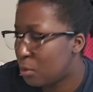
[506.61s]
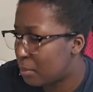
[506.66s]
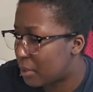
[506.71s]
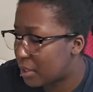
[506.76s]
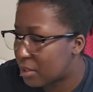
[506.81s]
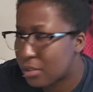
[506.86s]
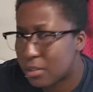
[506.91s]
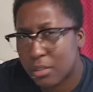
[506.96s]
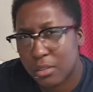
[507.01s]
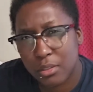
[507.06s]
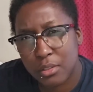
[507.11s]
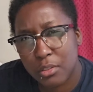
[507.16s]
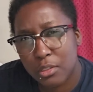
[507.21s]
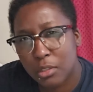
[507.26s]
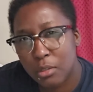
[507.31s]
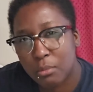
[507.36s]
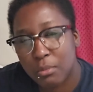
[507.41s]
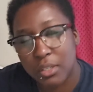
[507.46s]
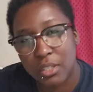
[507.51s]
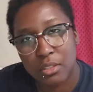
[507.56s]
books.
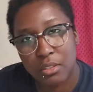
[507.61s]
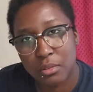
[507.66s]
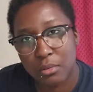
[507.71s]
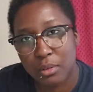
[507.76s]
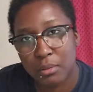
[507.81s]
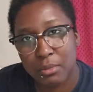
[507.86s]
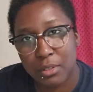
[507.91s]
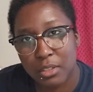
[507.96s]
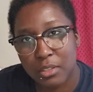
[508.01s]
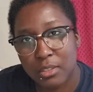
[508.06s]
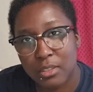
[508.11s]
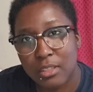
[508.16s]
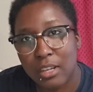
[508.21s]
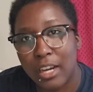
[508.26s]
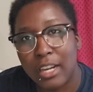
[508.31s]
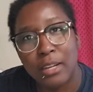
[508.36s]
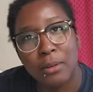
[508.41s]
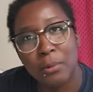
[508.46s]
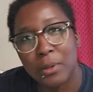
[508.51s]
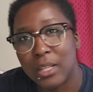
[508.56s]

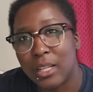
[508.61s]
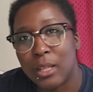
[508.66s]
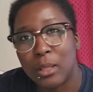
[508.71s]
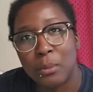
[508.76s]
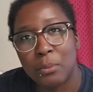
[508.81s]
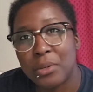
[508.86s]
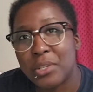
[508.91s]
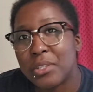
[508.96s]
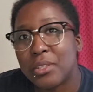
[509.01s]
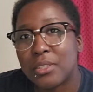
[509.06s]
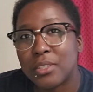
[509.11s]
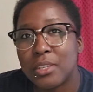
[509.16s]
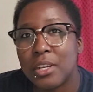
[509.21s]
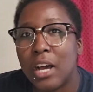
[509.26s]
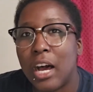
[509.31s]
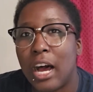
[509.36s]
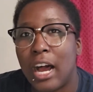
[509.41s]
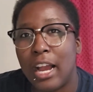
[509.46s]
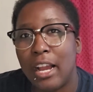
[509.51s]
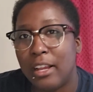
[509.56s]
I didn't read the other books.
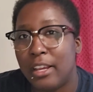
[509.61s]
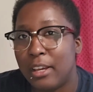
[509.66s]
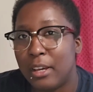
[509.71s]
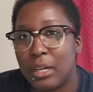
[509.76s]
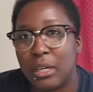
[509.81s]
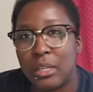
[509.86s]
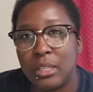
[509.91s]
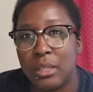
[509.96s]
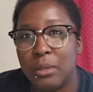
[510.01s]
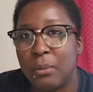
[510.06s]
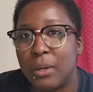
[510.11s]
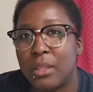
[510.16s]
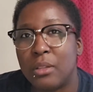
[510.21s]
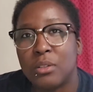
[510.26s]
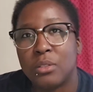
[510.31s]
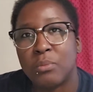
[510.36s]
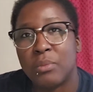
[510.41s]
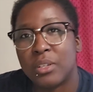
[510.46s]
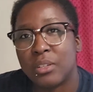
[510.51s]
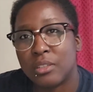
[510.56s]
I only read
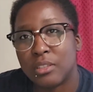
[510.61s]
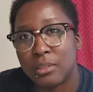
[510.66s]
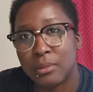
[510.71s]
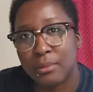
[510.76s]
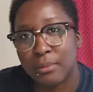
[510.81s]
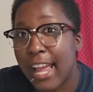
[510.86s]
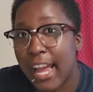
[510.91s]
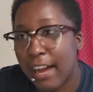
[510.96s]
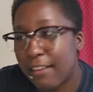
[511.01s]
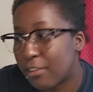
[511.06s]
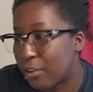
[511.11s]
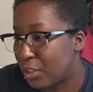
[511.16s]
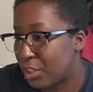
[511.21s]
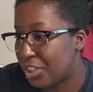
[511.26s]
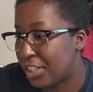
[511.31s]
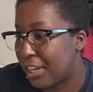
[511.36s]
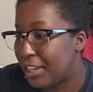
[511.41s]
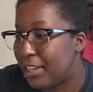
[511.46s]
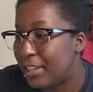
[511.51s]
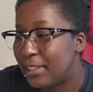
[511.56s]
those books. I have
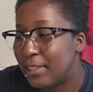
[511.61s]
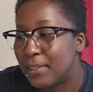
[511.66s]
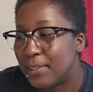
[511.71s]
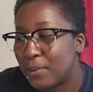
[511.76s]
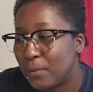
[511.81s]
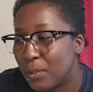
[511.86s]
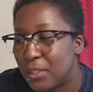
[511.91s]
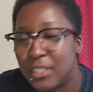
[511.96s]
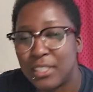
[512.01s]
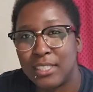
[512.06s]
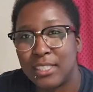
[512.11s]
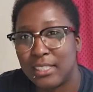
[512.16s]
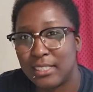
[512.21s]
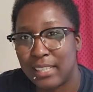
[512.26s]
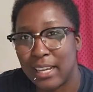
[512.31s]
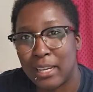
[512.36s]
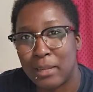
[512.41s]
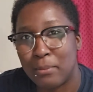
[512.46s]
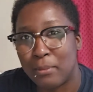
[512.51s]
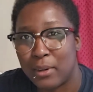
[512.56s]
Crescendo, which is the
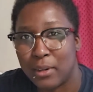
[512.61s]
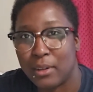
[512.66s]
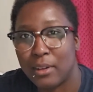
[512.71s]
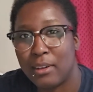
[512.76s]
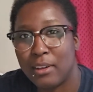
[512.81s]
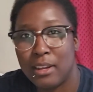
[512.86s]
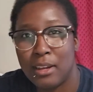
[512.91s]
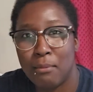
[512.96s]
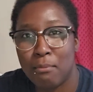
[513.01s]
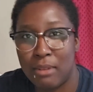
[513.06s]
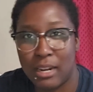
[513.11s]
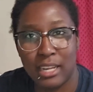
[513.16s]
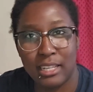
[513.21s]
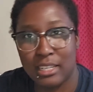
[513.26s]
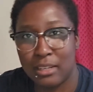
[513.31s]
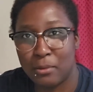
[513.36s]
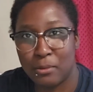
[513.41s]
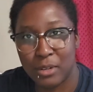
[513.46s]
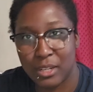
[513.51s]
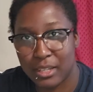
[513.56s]
second book, but I
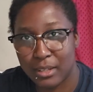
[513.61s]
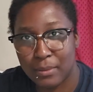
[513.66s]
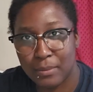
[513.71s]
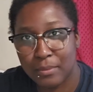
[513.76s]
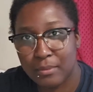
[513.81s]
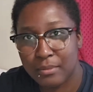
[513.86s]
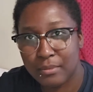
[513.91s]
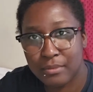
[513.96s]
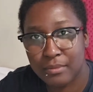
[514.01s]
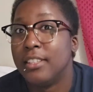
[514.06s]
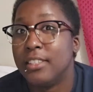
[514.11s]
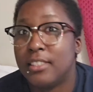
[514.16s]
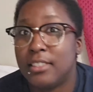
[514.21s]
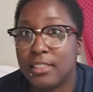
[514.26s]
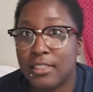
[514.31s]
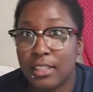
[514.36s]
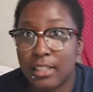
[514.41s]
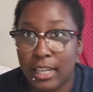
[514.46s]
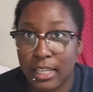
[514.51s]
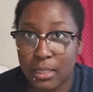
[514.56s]
didn't read it. This
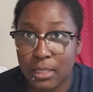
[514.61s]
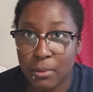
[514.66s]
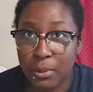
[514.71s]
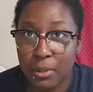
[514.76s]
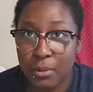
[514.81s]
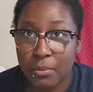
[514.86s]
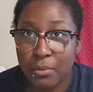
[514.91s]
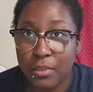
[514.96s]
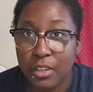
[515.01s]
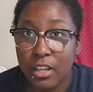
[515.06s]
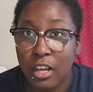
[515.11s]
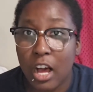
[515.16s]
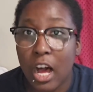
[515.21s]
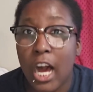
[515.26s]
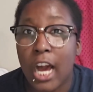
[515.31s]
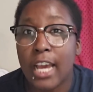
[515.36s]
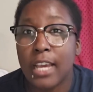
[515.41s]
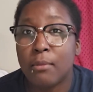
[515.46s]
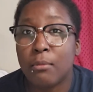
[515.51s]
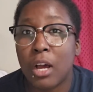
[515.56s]
is the last book.
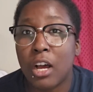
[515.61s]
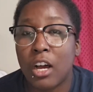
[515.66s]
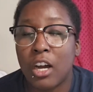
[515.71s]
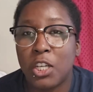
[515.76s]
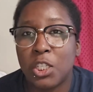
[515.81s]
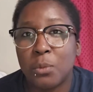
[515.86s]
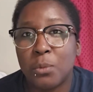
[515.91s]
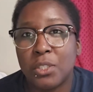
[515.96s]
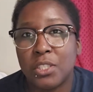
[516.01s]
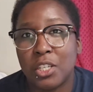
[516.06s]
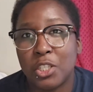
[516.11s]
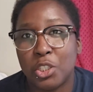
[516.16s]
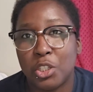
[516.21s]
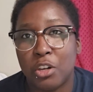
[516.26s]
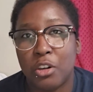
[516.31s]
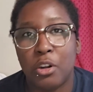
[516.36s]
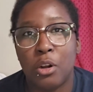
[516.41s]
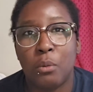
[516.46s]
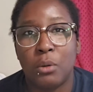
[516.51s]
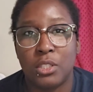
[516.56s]
I'm 100%
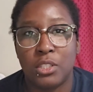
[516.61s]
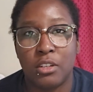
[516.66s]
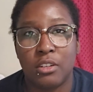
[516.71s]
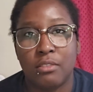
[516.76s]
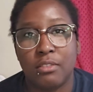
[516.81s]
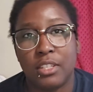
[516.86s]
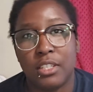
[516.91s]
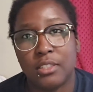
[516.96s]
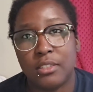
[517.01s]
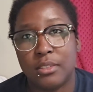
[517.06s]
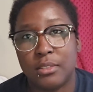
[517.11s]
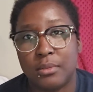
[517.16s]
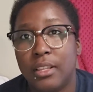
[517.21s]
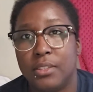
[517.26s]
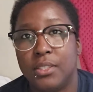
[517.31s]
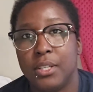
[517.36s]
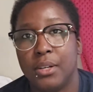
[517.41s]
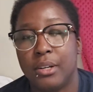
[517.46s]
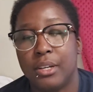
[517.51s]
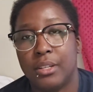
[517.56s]
sure no one's heard of this
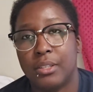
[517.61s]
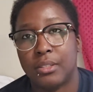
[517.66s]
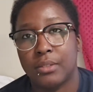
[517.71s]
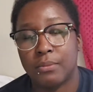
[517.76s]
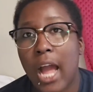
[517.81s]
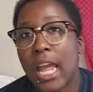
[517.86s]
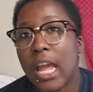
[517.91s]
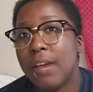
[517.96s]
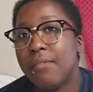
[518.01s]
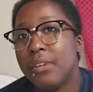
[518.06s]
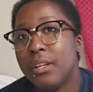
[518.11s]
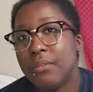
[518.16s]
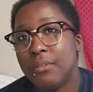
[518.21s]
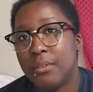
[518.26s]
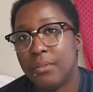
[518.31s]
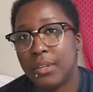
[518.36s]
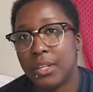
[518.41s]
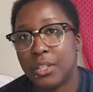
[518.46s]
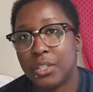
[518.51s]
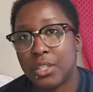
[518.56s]
series. I haven't
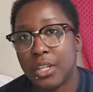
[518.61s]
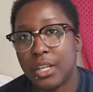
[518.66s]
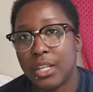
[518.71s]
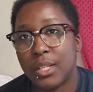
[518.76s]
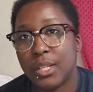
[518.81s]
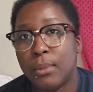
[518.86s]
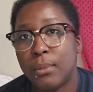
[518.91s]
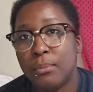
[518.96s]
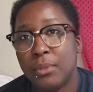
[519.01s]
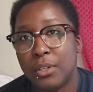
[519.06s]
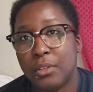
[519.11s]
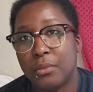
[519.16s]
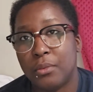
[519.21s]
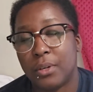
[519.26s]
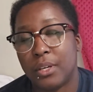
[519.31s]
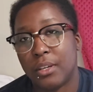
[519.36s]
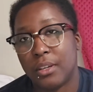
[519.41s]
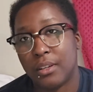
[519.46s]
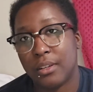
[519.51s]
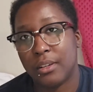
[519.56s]
even finished it. I'm on book
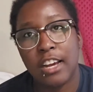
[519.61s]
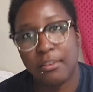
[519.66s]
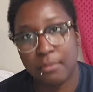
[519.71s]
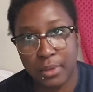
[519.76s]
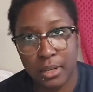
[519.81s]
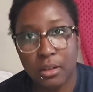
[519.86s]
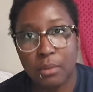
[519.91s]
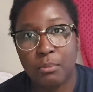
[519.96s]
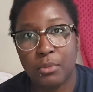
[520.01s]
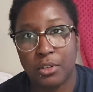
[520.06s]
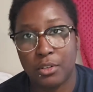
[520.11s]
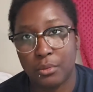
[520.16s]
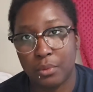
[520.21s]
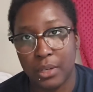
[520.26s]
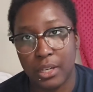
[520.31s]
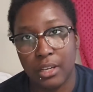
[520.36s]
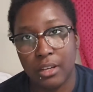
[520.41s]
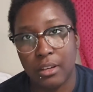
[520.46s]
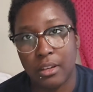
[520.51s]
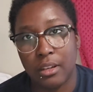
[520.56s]
3, and I've been on book
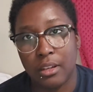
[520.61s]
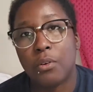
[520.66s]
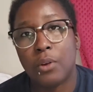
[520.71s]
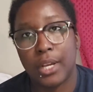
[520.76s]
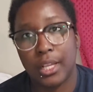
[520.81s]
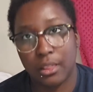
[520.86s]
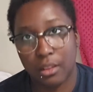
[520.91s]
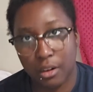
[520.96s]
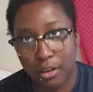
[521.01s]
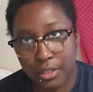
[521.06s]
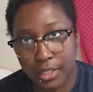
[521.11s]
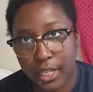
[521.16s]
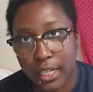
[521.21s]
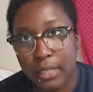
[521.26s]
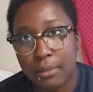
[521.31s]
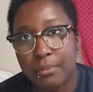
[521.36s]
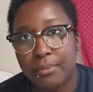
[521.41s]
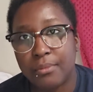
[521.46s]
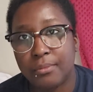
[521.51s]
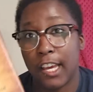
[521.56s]
3 for a long
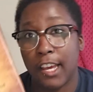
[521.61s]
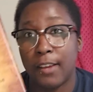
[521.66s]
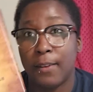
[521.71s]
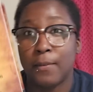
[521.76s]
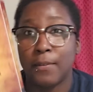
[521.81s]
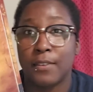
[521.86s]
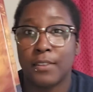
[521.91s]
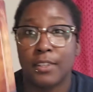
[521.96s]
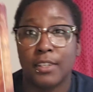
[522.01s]
time. Okay.